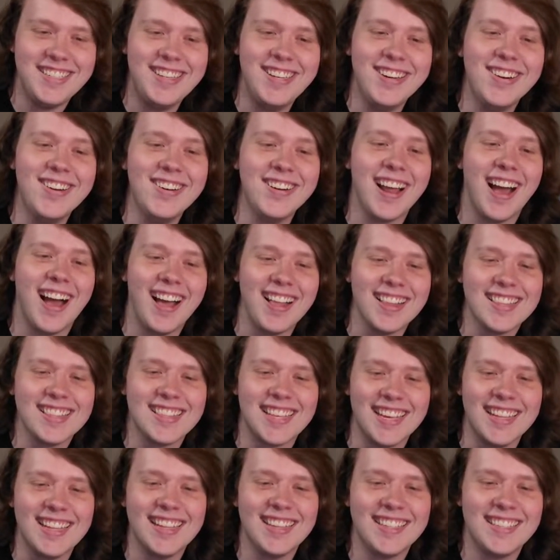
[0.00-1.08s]
Do not
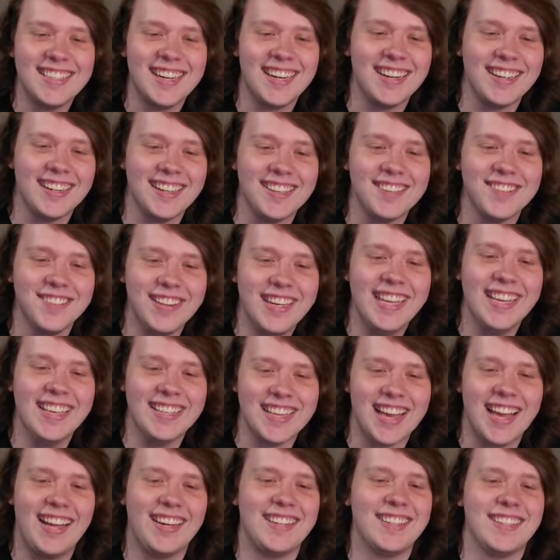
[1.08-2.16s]
say this shit, because Vinny
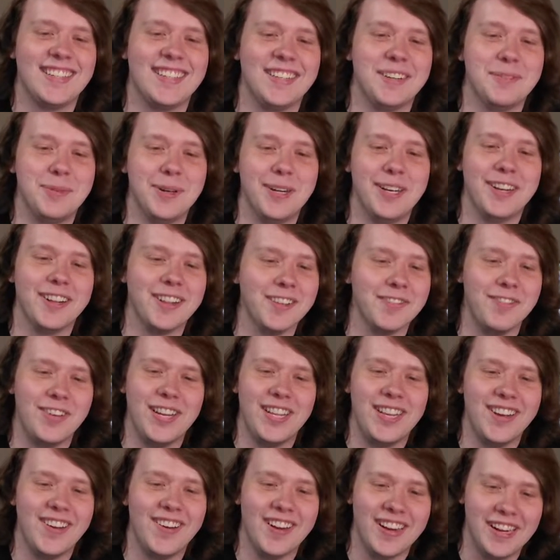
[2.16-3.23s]
is actually going to put it in the
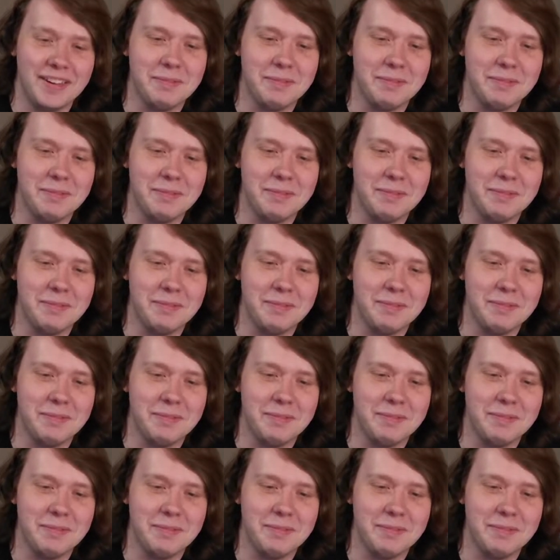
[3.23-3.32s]
video,